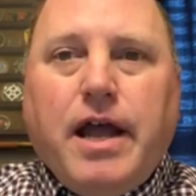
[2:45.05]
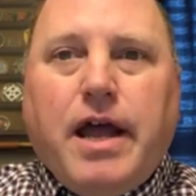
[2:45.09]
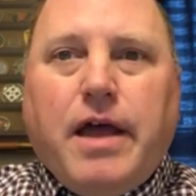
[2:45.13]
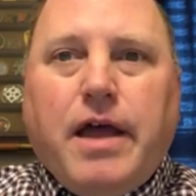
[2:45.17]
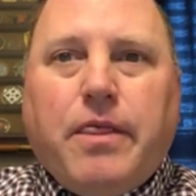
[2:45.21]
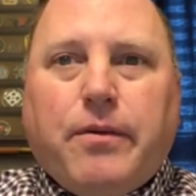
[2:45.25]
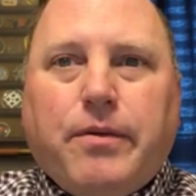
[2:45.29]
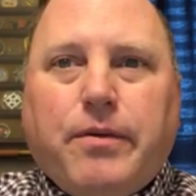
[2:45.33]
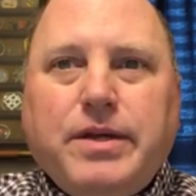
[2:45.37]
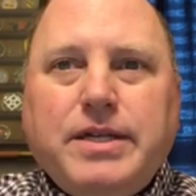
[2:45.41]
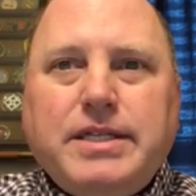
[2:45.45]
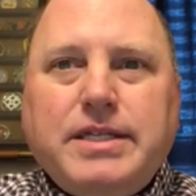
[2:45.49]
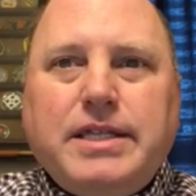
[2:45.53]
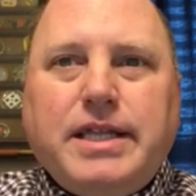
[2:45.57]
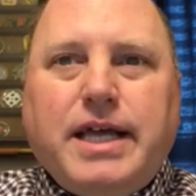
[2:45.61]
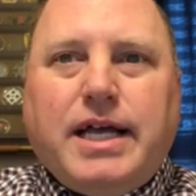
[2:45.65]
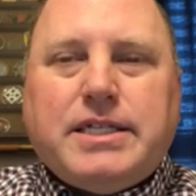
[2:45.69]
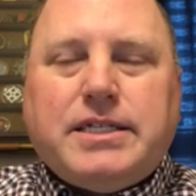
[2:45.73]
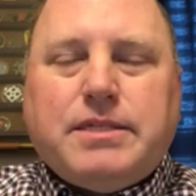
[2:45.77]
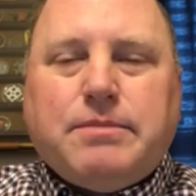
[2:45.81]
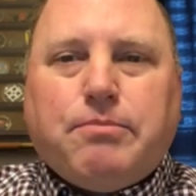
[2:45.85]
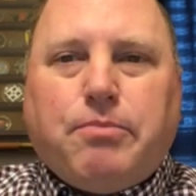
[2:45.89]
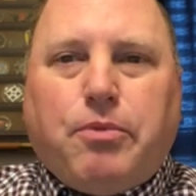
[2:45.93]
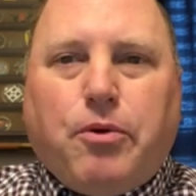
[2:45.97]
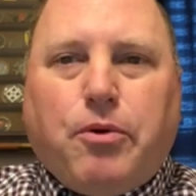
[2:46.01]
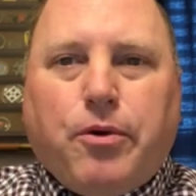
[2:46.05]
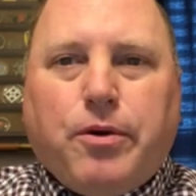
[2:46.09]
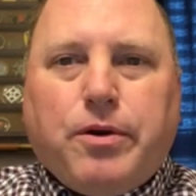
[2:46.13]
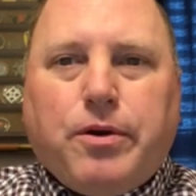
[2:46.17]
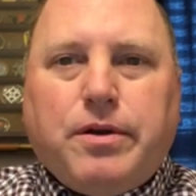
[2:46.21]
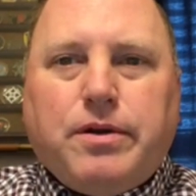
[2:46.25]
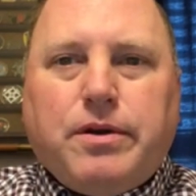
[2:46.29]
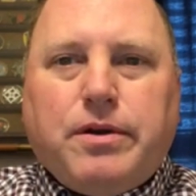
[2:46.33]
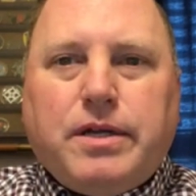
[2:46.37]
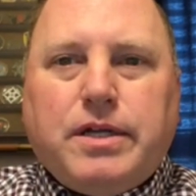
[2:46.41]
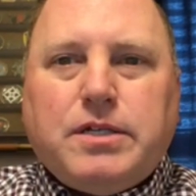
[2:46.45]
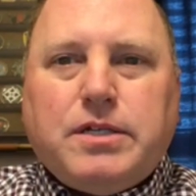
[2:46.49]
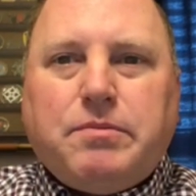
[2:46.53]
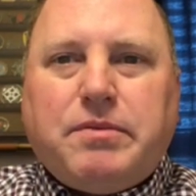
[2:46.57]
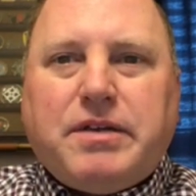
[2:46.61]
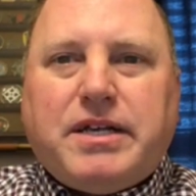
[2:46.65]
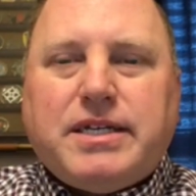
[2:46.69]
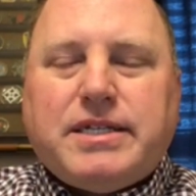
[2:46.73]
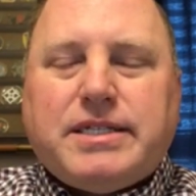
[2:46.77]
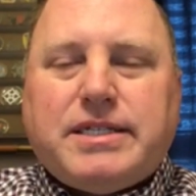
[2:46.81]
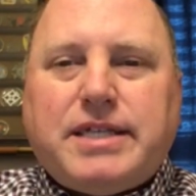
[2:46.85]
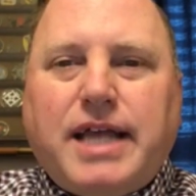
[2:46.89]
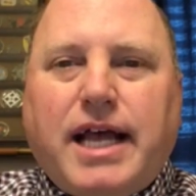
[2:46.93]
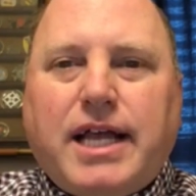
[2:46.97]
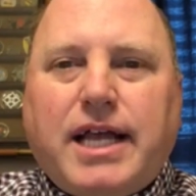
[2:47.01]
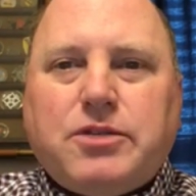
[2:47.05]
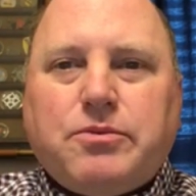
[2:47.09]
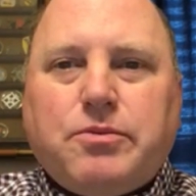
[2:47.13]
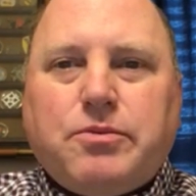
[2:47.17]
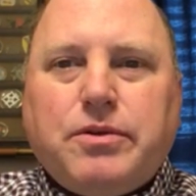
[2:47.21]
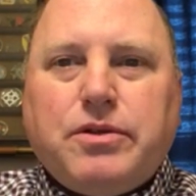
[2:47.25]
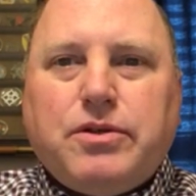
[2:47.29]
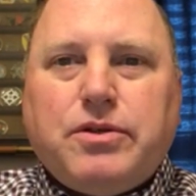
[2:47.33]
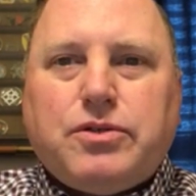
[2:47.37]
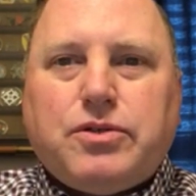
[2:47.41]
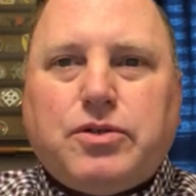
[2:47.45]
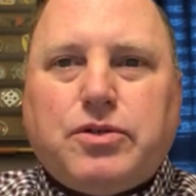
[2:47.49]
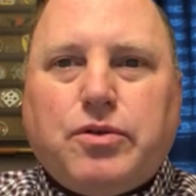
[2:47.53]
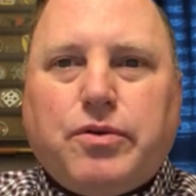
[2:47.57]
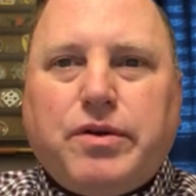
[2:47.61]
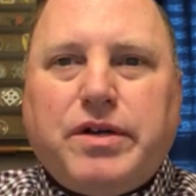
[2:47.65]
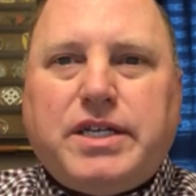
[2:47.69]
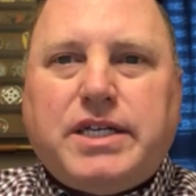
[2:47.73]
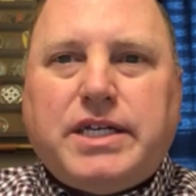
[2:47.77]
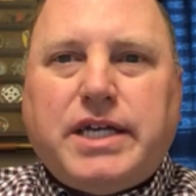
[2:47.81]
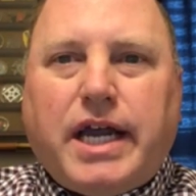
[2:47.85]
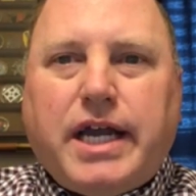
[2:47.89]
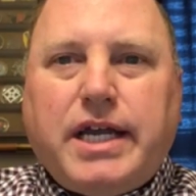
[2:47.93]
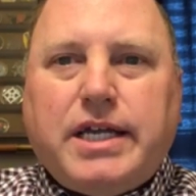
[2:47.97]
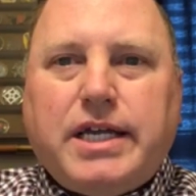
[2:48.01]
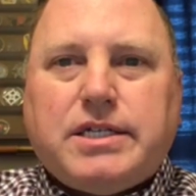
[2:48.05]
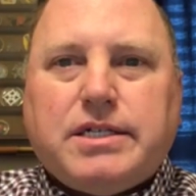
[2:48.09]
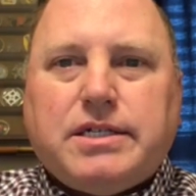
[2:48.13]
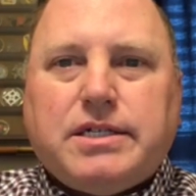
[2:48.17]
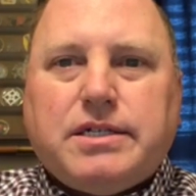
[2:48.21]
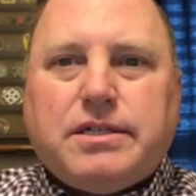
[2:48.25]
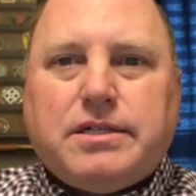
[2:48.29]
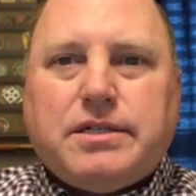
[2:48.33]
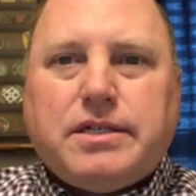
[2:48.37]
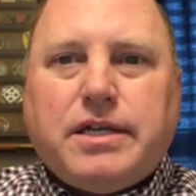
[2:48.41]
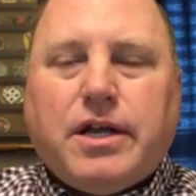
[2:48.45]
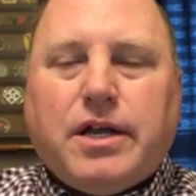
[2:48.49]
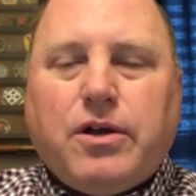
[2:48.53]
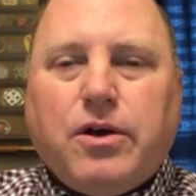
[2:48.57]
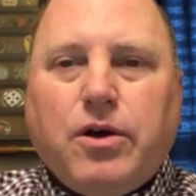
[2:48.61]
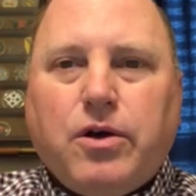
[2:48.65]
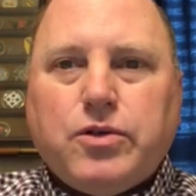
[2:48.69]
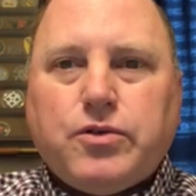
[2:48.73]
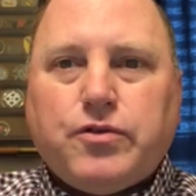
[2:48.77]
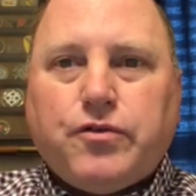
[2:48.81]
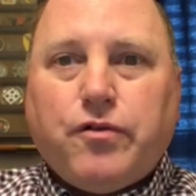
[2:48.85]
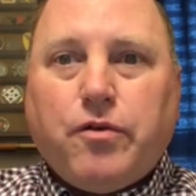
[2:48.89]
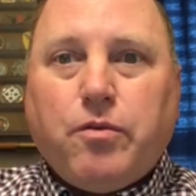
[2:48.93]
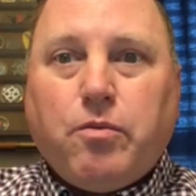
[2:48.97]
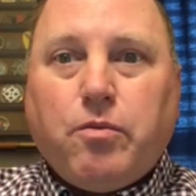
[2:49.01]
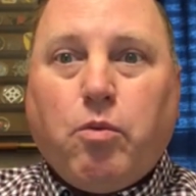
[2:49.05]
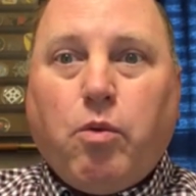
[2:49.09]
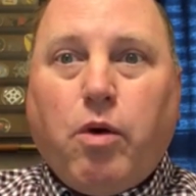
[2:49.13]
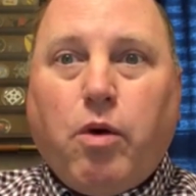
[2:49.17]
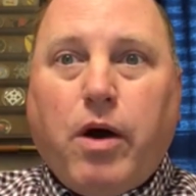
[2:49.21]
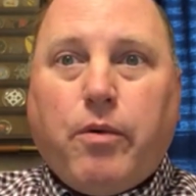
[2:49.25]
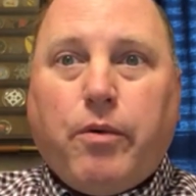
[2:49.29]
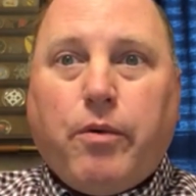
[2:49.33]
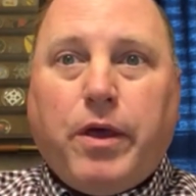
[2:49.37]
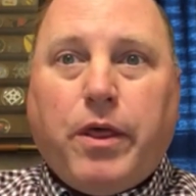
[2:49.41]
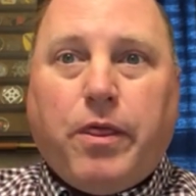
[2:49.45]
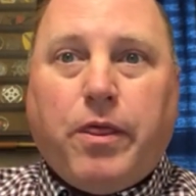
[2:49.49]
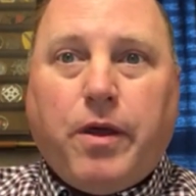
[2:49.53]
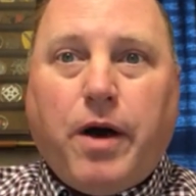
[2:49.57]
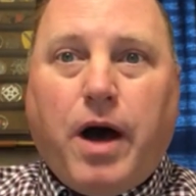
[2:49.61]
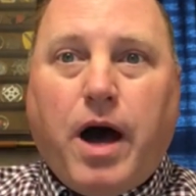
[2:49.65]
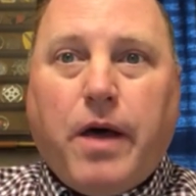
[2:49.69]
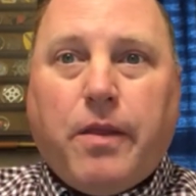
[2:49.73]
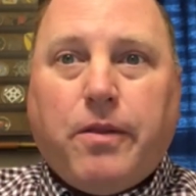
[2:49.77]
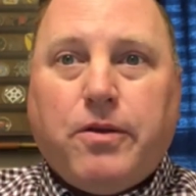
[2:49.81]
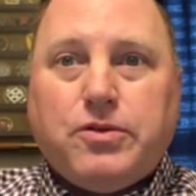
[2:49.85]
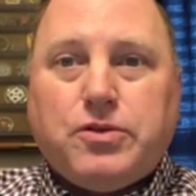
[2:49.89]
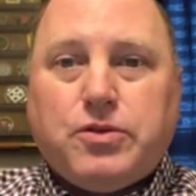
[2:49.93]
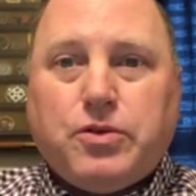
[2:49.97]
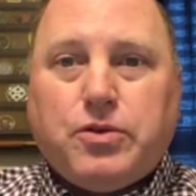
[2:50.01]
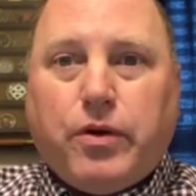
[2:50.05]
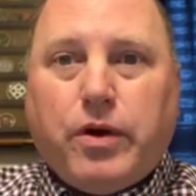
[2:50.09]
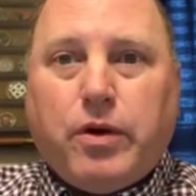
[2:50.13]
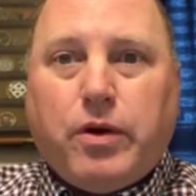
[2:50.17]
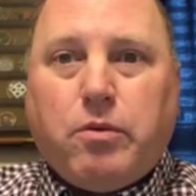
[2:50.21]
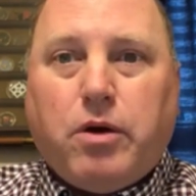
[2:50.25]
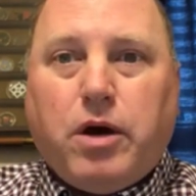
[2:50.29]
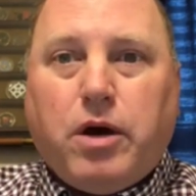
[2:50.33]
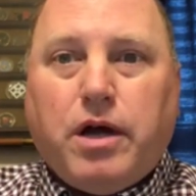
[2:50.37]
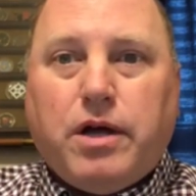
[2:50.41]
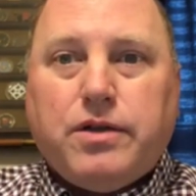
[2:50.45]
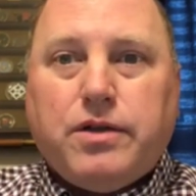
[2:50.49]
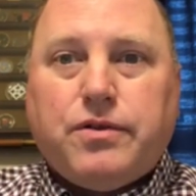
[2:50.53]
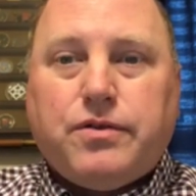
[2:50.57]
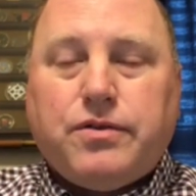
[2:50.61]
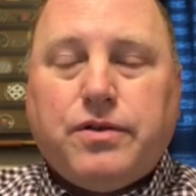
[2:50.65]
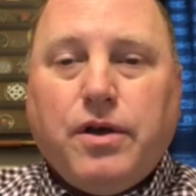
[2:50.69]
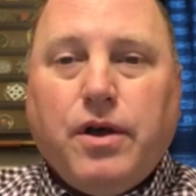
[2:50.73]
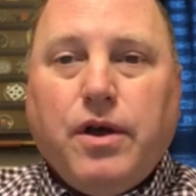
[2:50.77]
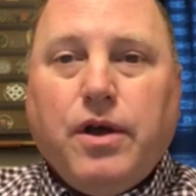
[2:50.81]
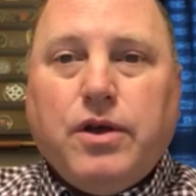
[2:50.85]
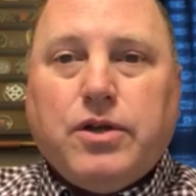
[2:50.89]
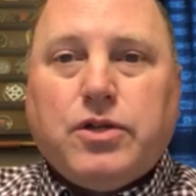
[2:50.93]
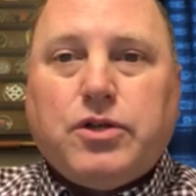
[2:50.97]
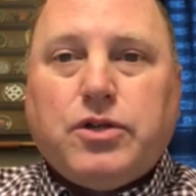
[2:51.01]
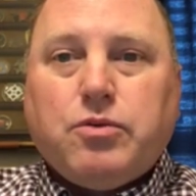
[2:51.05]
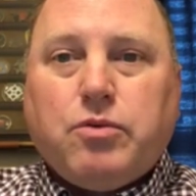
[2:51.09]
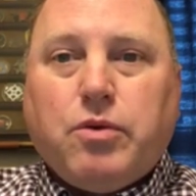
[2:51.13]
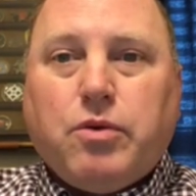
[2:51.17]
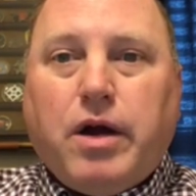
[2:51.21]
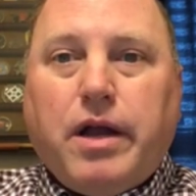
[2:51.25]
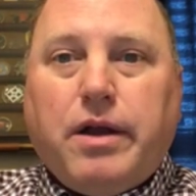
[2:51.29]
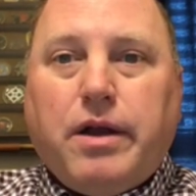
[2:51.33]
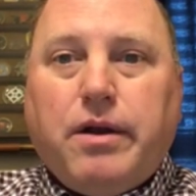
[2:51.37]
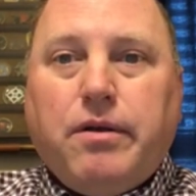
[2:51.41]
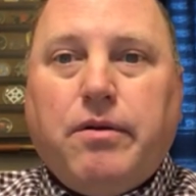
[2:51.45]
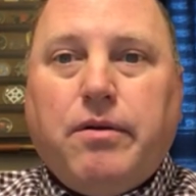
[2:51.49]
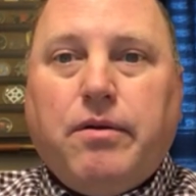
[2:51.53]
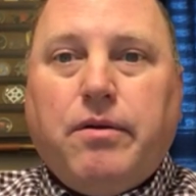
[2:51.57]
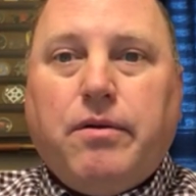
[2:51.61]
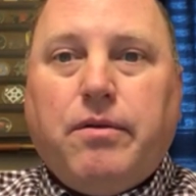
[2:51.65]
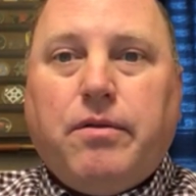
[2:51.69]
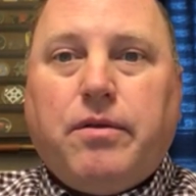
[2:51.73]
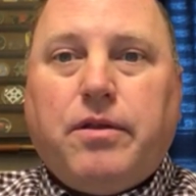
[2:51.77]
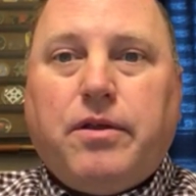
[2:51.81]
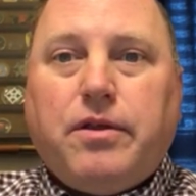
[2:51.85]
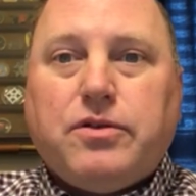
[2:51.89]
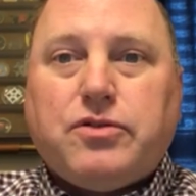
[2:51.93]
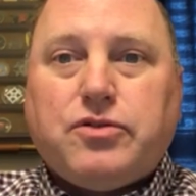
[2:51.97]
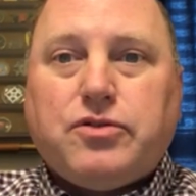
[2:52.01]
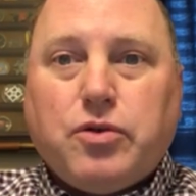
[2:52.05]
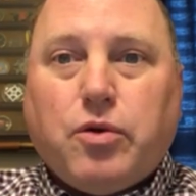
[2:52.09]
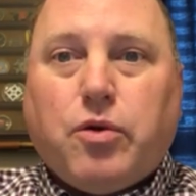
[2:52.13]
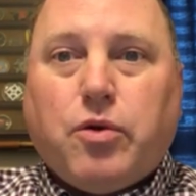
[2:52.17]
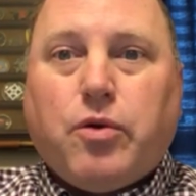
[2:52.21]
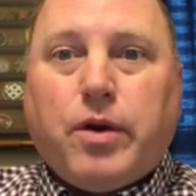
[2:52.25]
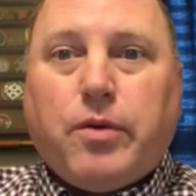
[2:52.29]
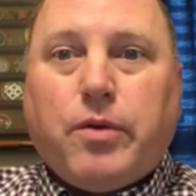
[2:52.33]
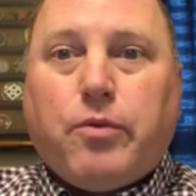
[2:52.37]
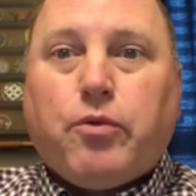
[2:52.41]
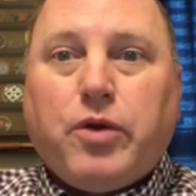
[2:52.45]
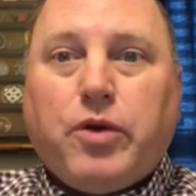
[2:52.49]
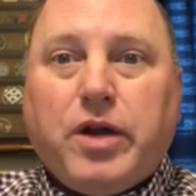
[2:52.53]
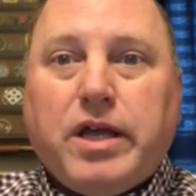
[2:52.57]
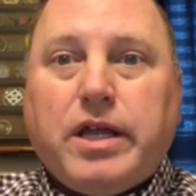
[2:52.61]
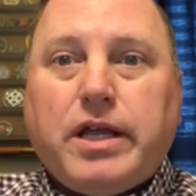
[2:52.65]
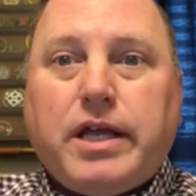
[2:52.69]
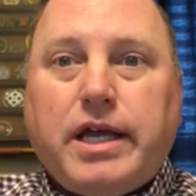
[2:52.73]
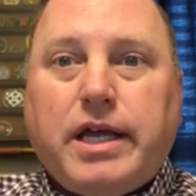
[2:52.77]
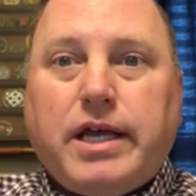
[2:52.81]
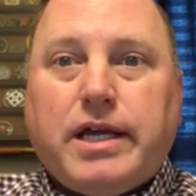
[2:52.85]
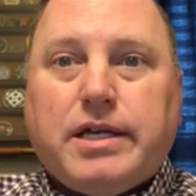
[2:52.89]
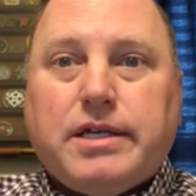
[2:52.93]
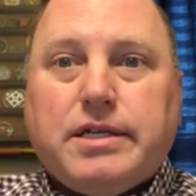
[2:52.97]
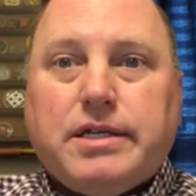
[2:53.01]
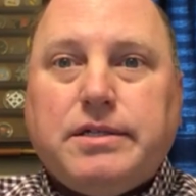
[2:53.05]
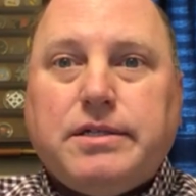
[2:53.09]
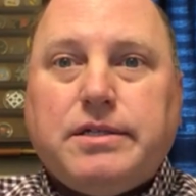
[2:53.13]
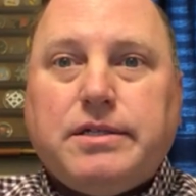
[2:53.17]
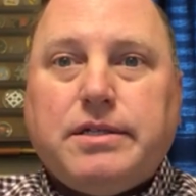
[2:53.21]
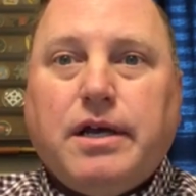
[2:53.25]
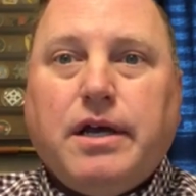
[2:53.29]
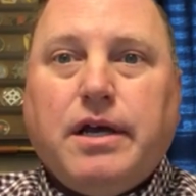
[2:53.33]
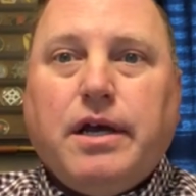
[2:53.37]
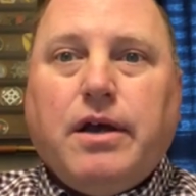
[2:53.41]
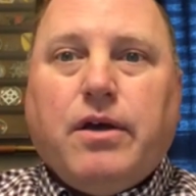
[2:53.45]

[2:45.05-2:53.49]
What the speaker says: And the reason that's important is because that's where the story changes. It goes from what we thought the story was to what the story really is.